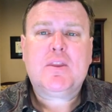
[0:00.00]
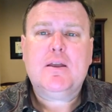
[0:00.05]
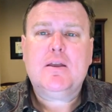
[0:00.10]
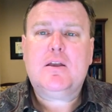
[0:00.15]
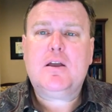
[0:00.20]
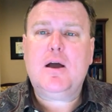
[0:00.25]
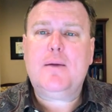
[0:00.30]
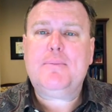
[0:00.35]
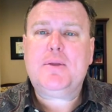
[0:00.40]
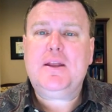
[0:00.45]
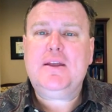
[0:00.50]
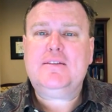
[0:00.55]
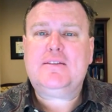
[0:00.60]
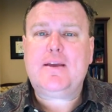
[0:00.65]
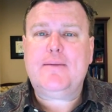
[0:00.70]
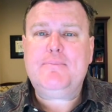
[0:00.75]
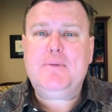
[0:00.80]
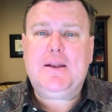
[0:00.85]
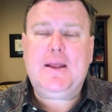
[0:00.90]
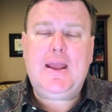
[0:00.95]
Companies
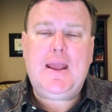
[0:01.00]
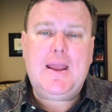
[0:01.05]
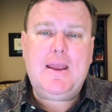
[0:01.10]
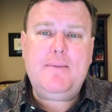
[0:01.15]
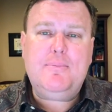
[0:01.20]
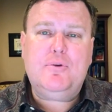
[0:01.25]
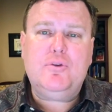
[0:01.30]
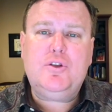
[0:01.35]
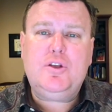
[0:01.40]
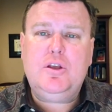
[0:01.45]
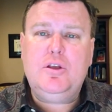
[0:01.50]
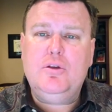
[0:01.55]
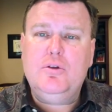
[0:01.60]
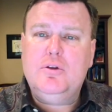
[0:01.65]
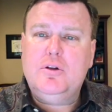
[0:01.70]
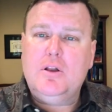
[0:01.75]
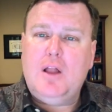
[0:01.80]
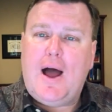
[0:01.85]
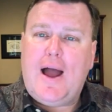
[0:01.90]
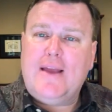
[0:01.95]
have been able to
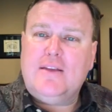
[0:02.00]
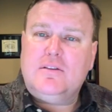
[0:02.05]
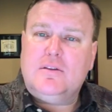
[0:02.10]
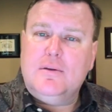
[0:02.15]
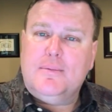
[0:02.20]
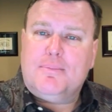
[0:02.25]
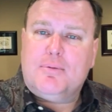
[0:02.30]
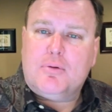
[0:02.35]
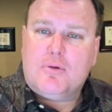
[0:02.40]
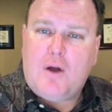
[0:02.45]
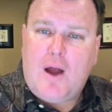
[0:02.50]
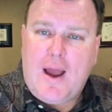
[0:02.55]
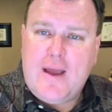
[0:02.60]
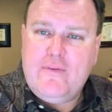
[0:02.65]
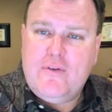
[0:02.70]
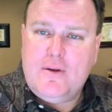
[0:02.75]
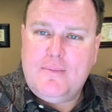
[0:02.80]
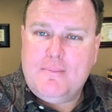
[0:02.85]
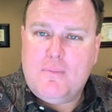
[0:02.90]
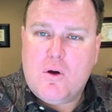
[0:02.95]
utilize the
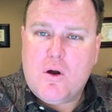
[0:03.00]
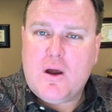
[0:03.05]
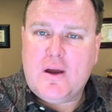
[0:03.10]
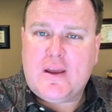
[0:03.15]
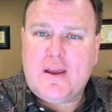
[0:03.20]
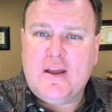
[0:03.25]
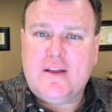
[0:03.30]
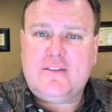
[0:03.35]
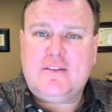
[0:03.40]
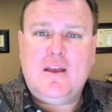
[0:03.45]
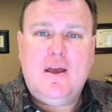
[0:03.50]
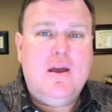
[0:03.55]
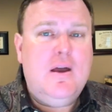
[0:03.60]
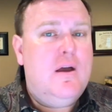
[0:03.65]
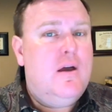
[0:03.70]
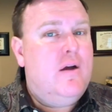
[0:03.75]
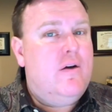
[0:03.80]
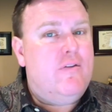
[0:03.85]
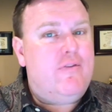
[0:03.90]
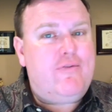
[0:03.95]
private markets
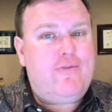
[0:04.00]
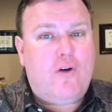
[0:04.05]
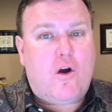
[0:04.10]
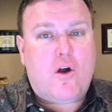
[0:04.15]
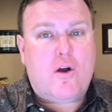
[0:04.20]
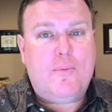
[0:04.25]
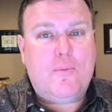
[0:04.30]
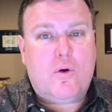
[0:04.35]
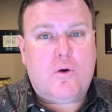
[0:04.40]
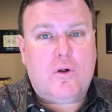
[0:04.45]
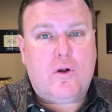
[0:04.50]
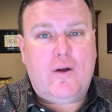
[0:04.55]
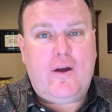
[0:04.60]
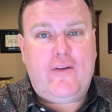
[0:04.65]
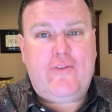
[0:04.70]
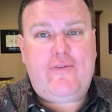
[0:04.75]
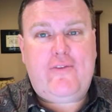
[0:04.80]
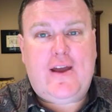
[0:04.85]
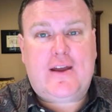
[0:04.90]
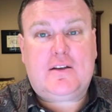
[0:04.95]
far more
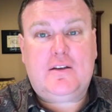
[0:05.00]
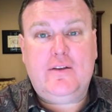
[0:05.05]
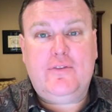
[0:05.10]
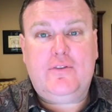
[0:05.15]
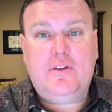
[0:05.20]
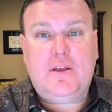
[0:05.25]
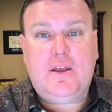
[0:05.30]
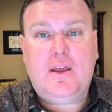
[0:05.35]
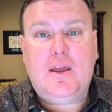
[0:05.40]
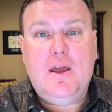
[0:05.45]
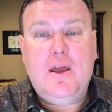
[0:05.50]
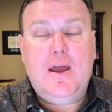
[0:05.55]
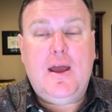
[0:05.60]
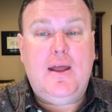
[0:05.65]
effectively,